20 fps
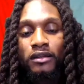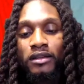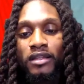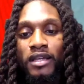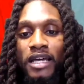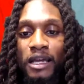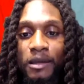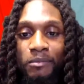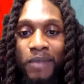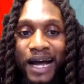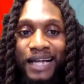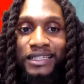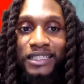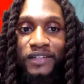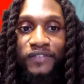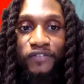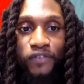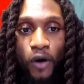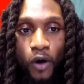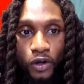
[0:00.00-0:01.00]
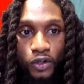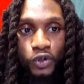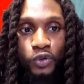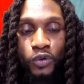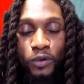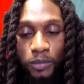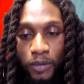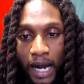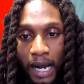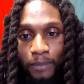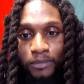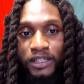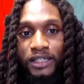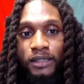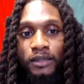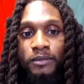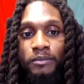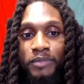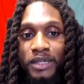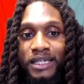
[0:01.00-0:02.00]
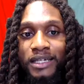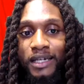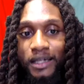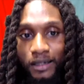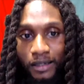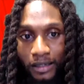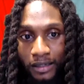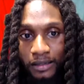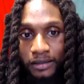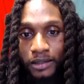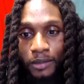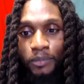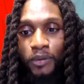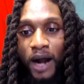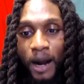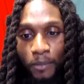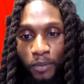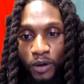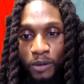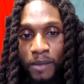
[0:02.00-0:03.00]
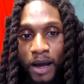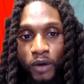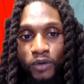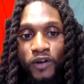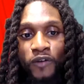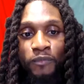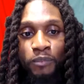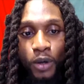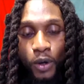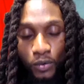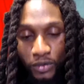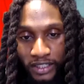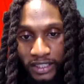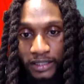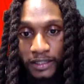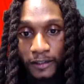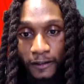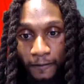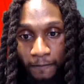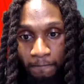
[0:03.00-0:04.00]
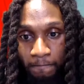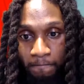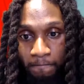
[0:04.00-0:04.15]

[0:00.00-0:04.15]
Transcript: then by default, you will probably be getting the proper amount of protein.